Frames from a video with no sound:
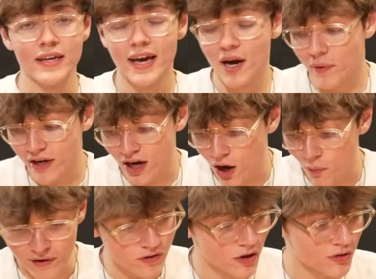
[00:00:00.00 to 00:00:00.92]
Yeah, we are.
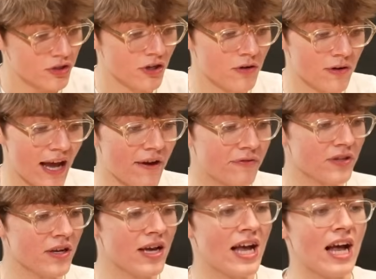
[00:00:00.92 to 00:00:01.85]
We've got two left.
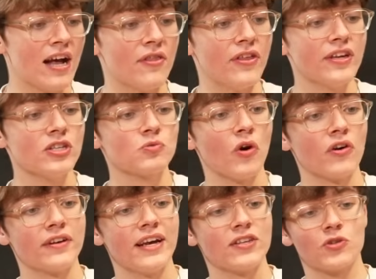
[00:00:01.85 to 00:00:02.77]
This
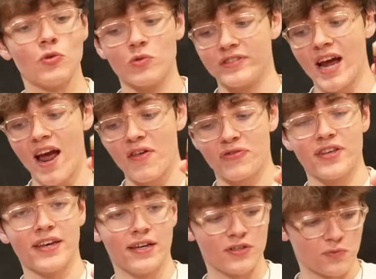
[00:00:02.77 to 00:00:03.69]
one is called Death
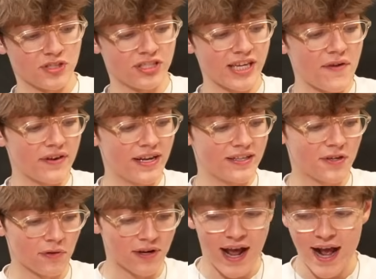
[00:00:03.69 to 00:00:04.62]
Tears. We're saving it
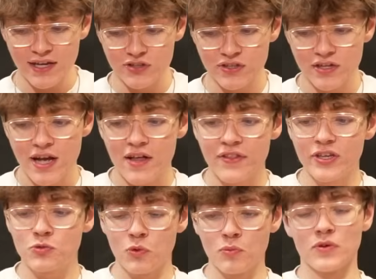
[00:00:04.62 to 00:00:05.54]
till last.
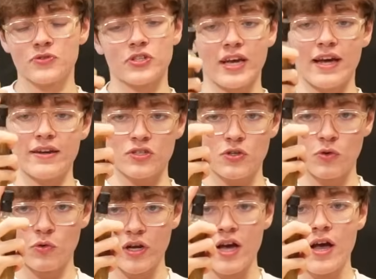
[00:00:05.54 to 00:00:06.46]
This one, once again, is
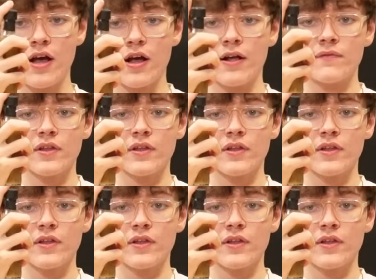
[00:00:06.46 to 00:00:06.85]
called. My game is